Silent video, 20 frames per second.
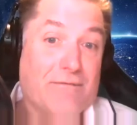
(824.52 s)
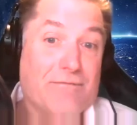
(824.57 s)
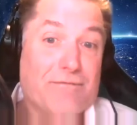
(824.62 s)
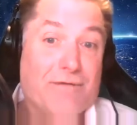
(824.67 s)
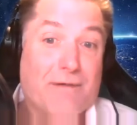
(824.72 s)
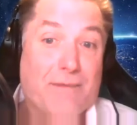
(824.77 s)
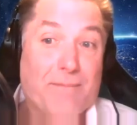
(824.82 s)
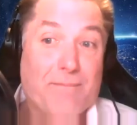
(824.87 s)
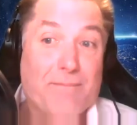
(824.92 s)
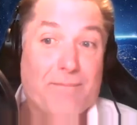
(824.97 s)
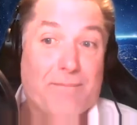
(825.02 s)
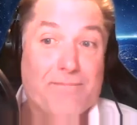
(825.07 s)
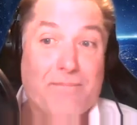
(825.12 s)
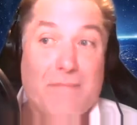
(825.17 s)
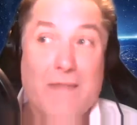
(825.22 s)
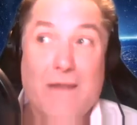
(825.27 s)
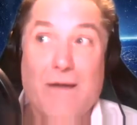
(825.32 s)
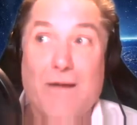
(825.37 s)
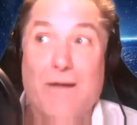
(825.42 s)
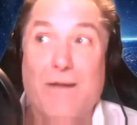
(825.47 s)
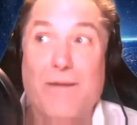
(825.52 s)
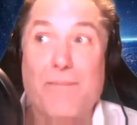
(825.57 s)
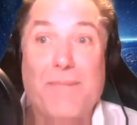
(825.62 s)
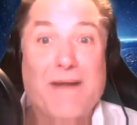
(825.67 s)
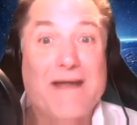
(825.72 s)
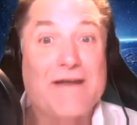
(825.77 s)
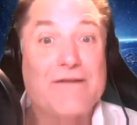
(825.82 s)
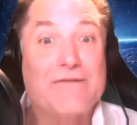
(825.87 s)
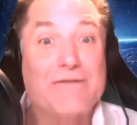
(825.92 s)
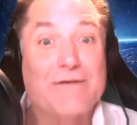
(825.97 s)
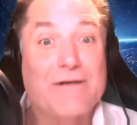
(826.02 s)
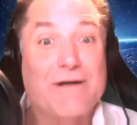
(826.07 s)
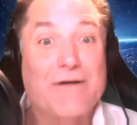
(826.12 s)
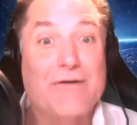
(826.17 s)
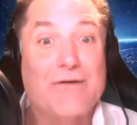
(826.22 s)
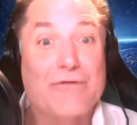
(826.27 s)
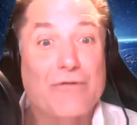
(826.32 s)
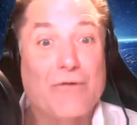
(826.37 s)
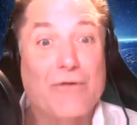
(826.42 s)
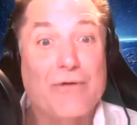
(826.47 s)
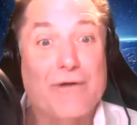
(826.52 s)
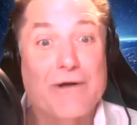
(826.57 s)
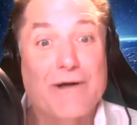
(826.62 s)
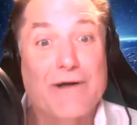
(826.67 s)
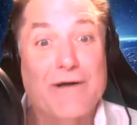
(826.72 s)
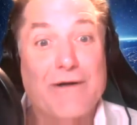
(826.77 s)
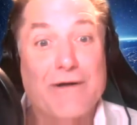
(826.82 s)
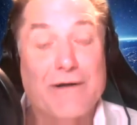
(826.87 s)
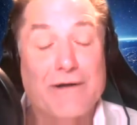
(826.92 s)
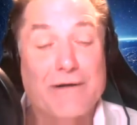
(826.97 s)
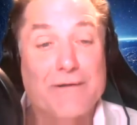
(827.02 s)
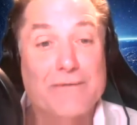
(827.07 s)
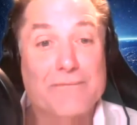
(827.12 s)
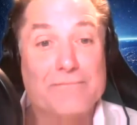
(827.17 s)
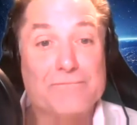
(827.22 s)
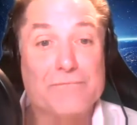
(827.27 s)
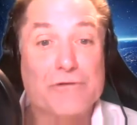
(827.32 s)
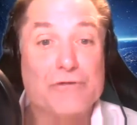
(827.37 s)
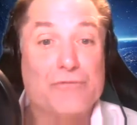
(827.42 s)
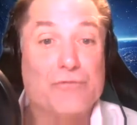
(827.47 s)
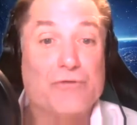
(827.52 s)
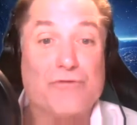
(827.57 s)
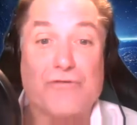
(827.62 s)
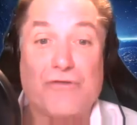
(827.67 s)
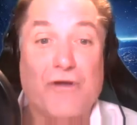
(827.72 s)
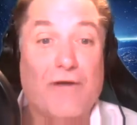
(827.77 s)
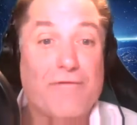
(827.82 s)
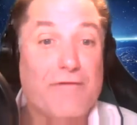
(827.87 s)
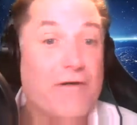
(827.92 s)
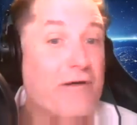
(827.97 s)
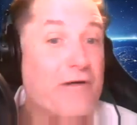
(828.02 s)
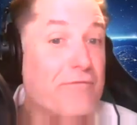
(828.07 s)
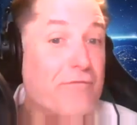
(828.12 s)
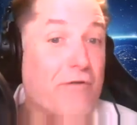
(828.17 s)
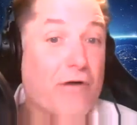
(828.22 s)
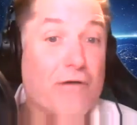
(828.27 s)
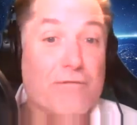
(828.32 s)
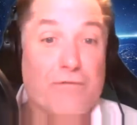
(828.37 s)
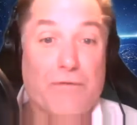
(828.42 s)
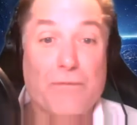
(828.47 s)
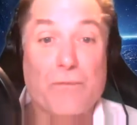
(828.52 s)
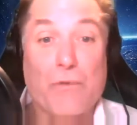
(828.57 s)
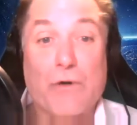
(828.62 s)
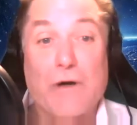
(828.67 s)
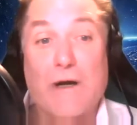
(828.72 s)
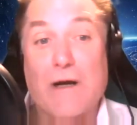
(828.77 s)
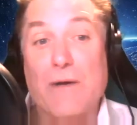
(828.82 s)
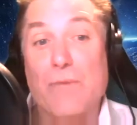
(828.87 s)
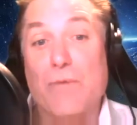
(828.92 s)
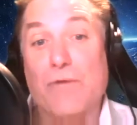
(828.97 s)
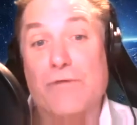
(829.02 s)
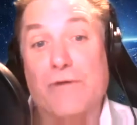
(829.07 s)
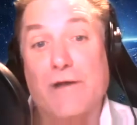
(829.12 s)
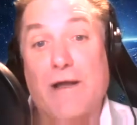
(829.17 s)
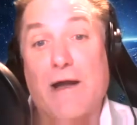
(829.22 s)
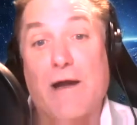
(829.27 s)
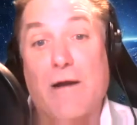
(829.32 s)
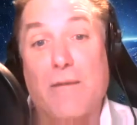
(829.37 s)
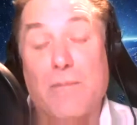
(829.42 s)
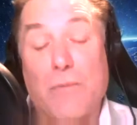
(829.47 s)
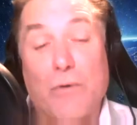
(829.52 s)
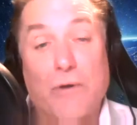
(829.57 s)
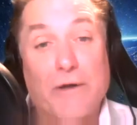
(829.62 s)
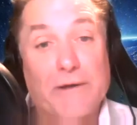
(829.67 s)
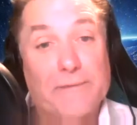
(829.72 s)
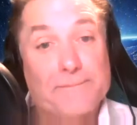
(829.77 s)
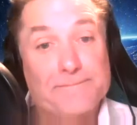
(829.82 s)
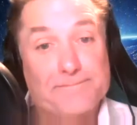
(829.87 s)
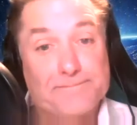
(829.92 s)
from the Payson, Arizona area, which was not very far from where I was a cowboy.